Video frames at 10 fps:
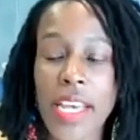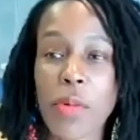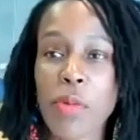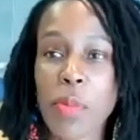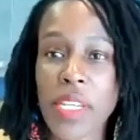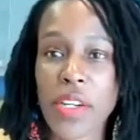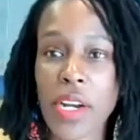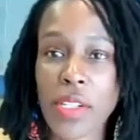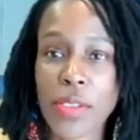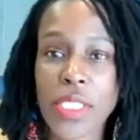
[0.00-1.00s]
and we will be your
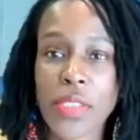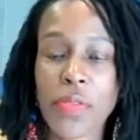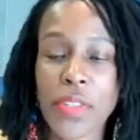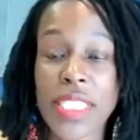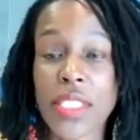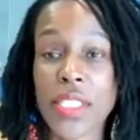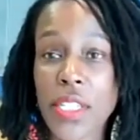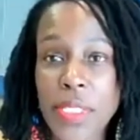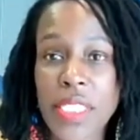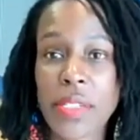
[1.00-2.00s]
host for this
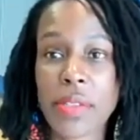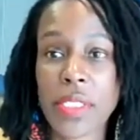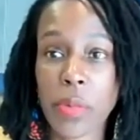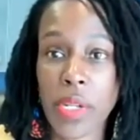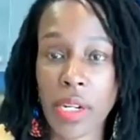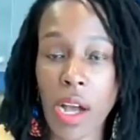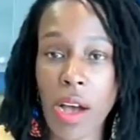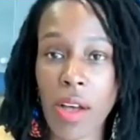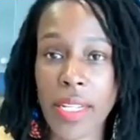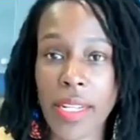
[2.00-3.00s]
new series we are
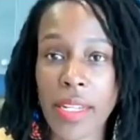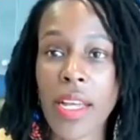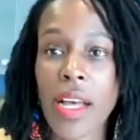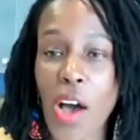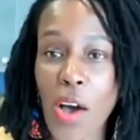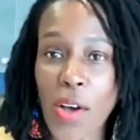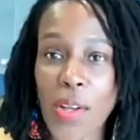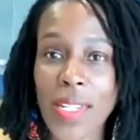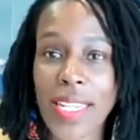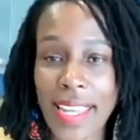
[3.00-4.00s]
calling
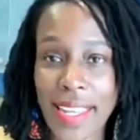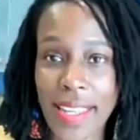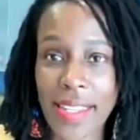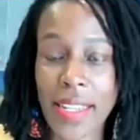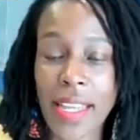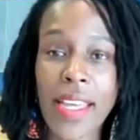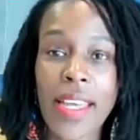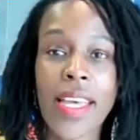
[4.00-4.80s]
All In.